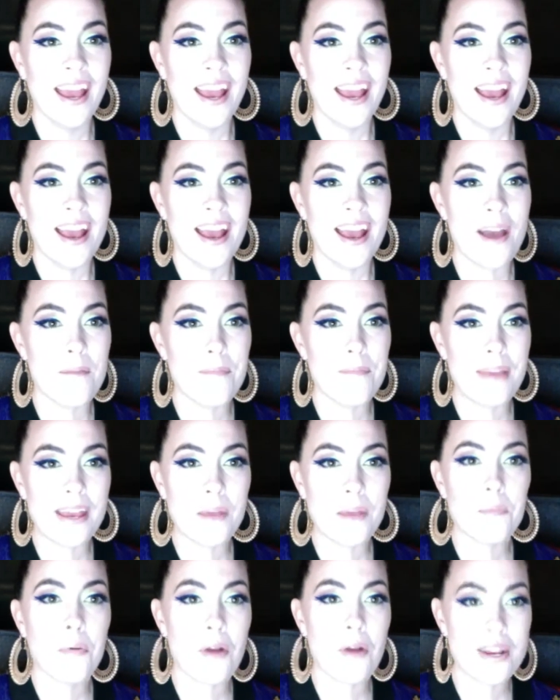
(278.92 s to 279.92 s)
and
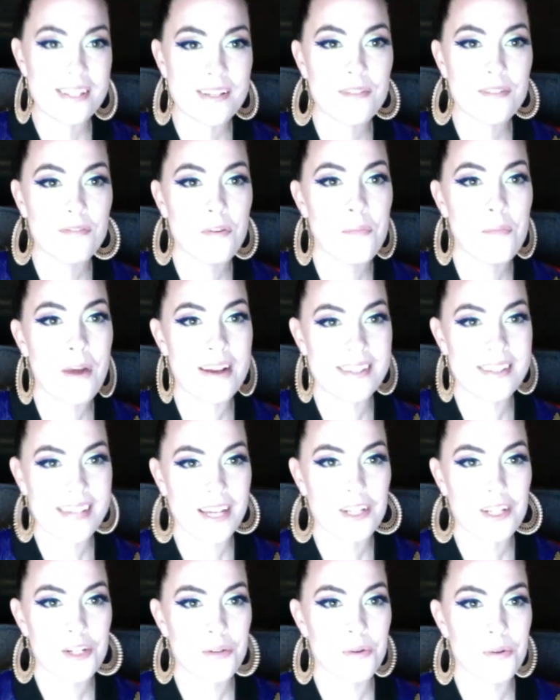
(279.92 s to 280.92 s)
being present for
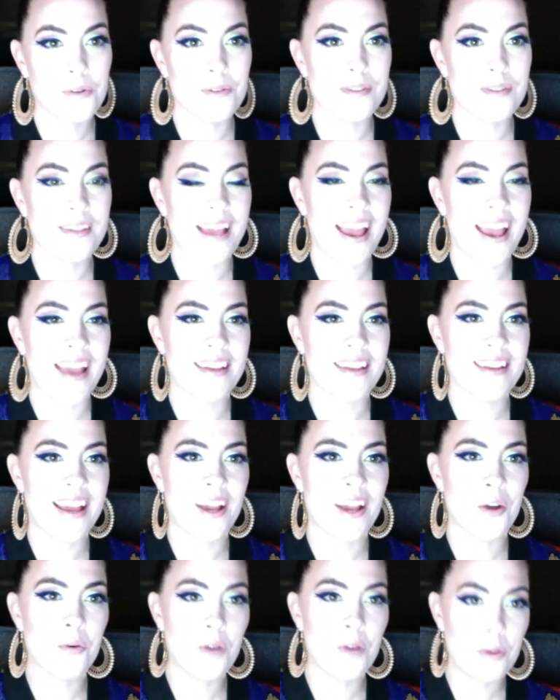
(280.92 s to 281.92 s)
bisexuals and
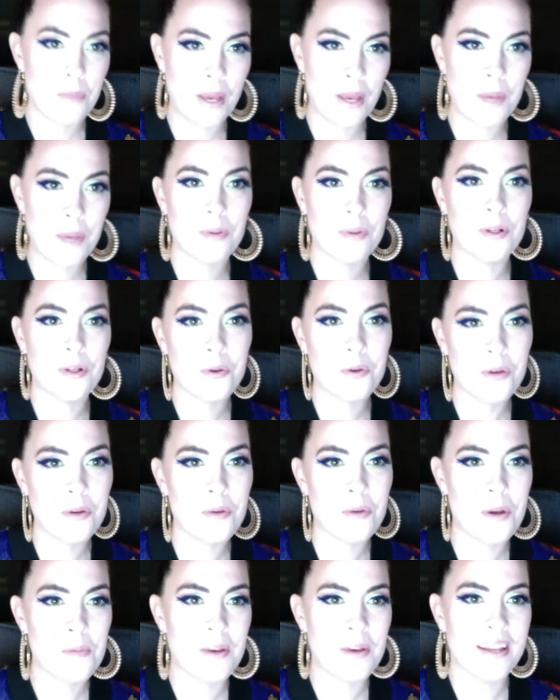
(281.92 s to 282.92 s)
queer people and queer
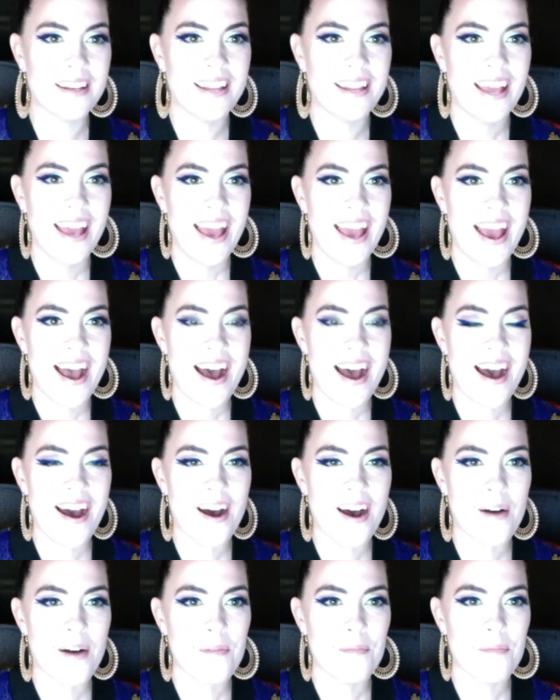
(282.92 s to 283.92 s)
women.
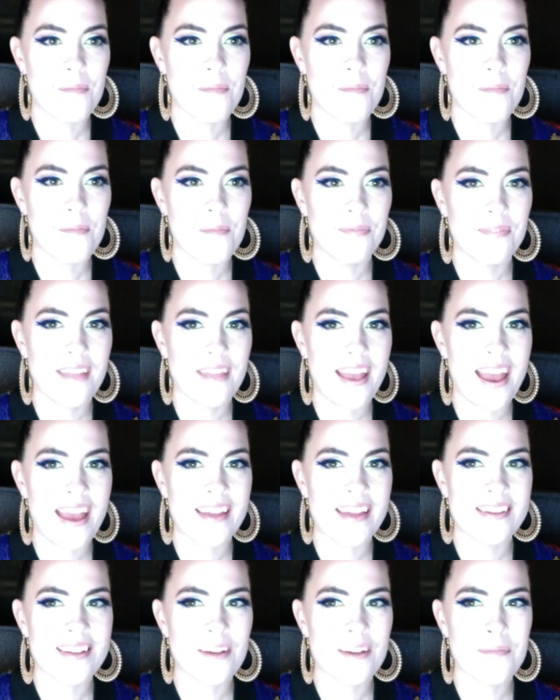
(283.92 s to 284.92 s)
And
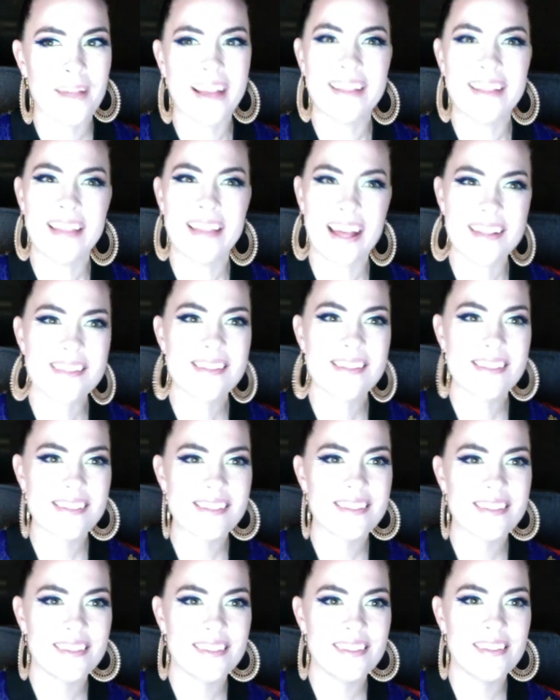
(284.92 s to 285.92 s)
I'm like, that
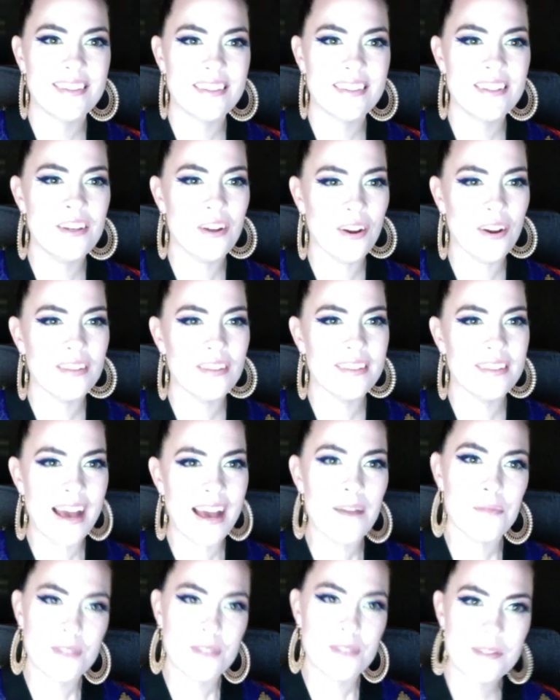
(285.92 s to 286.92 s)

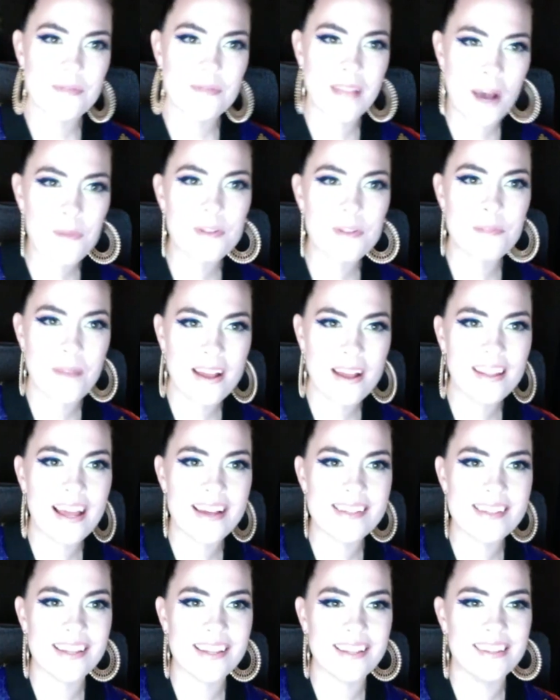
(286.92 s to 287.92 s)
was my
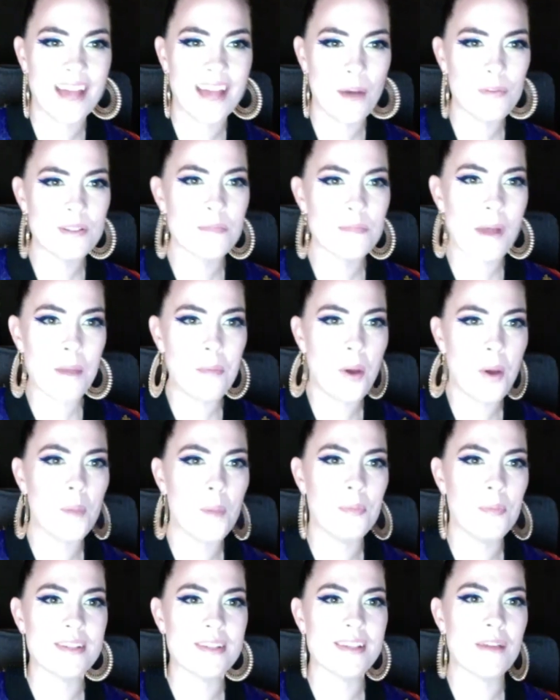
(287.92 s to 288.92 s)
lesson. That was my
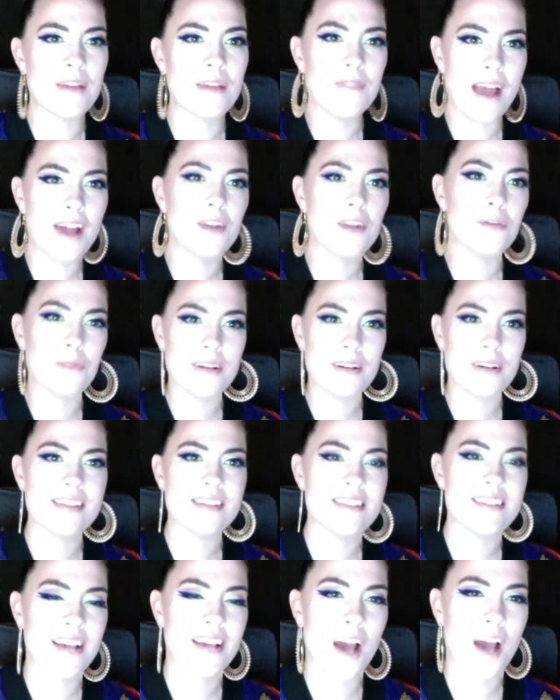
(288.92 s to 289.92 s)
purpose. I found a
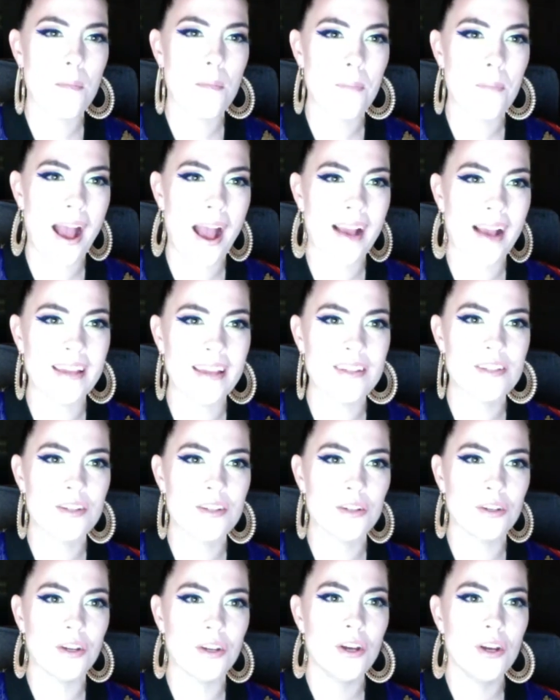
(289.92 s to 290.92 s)
reason to come back and
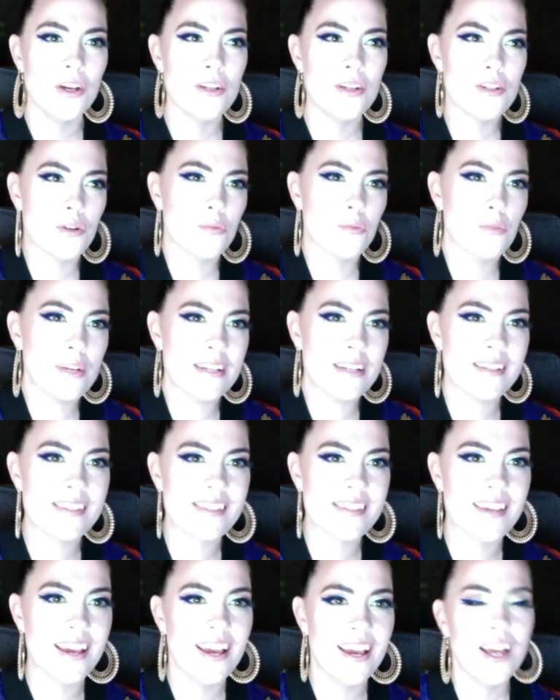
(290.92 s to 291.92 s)
to
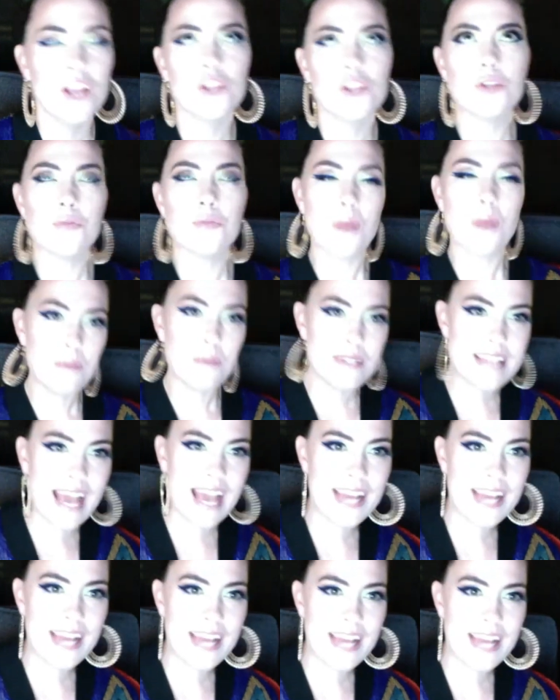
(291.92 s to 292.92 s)
risk the
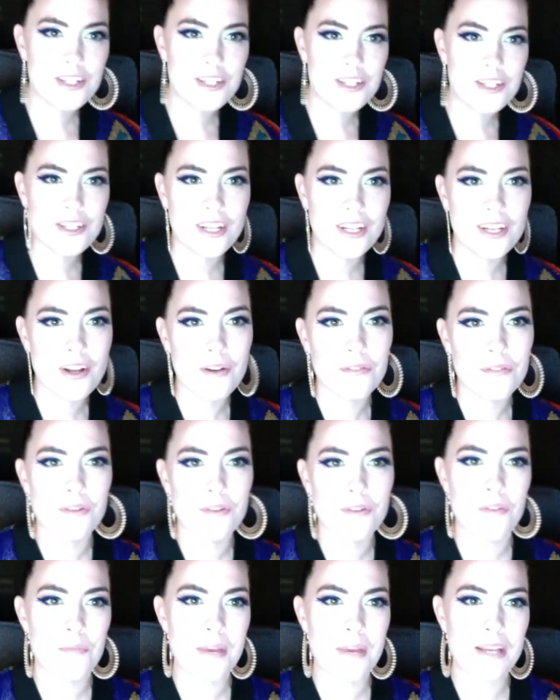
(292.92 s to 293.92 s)
reputation of
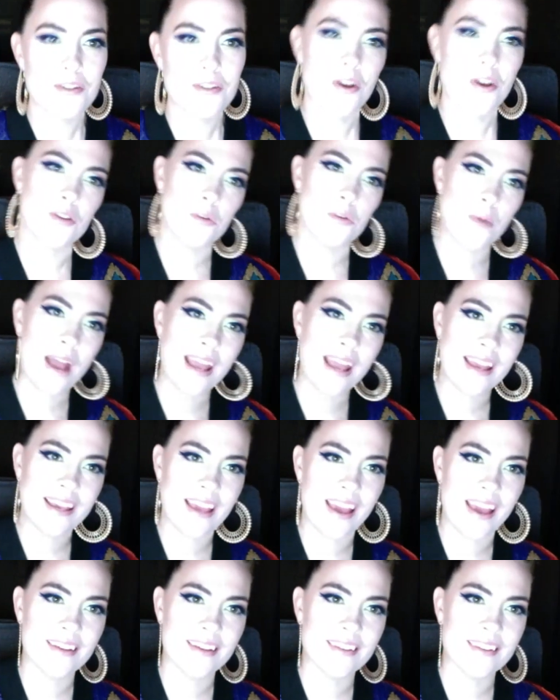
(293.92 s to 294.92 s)
being turned away
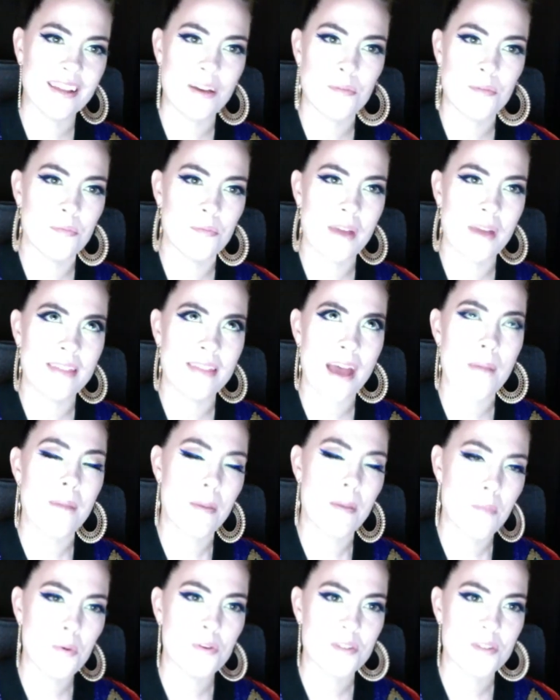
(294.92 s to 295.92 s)
again. That meant
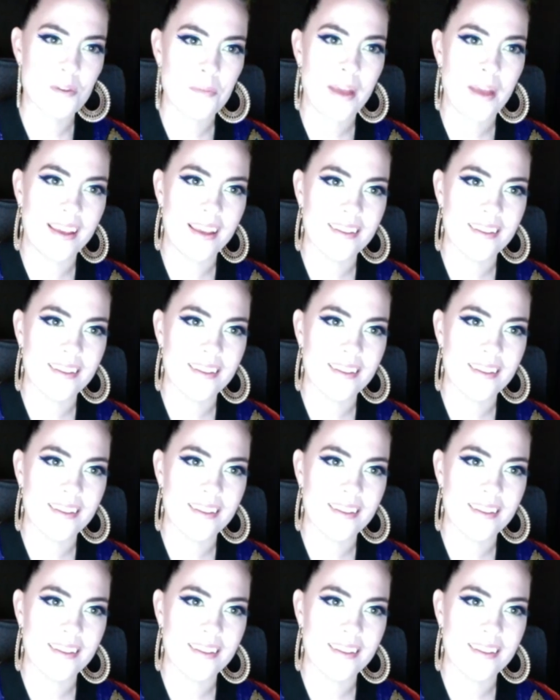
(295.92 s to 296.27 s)
more to me.